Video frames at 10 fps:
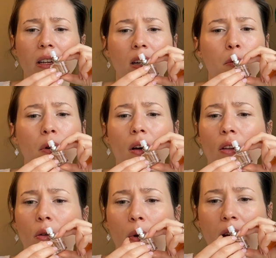a couple
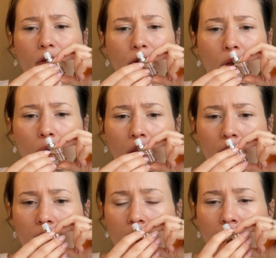other white
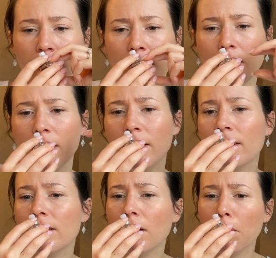florals,
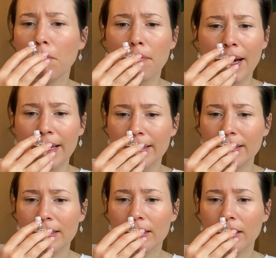some
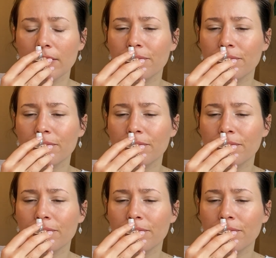musk.